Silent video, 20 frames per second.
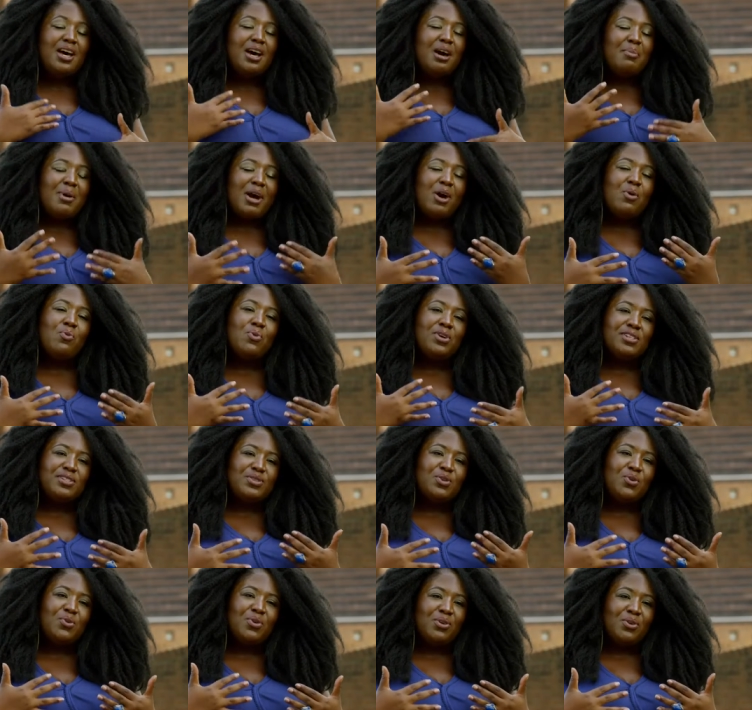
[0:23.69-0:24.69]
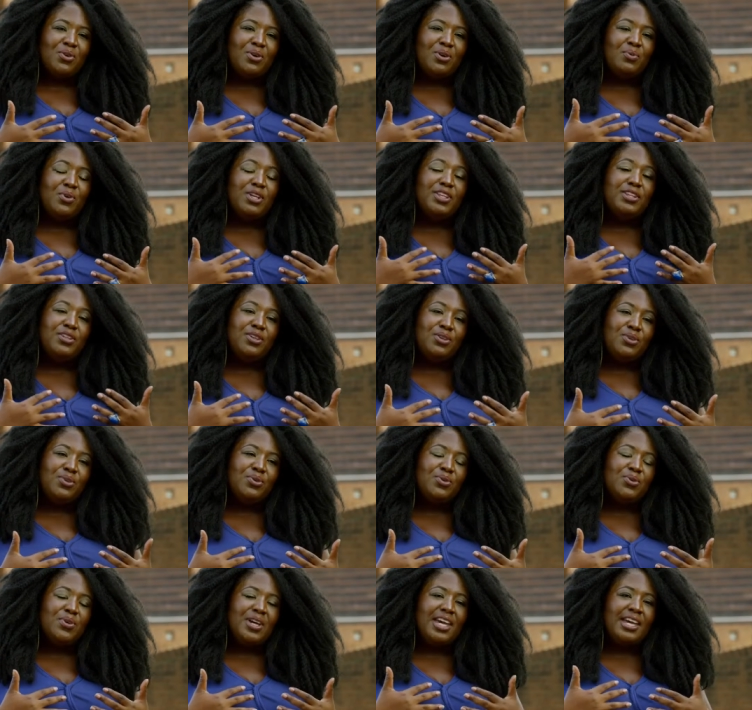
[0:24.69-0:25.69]
about what's going on with
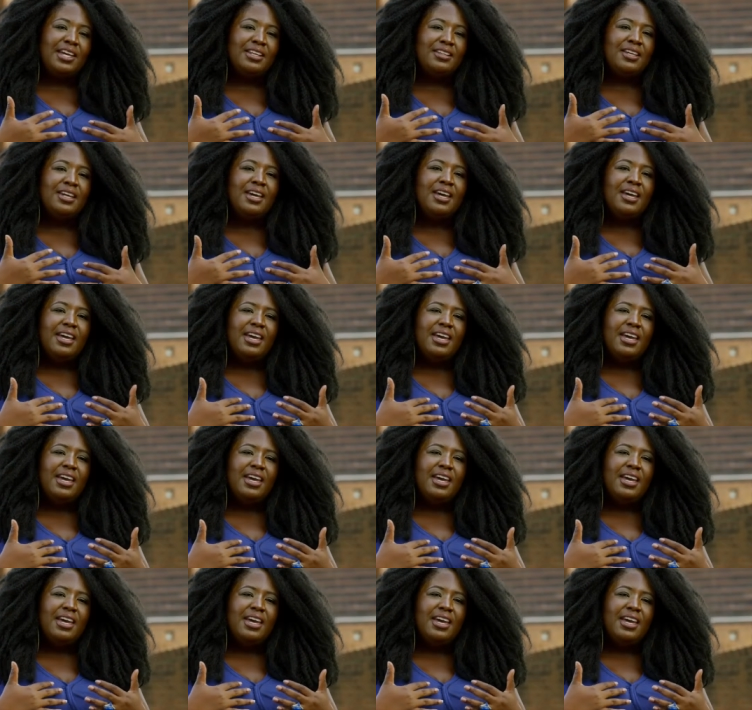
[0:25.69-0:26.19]
you and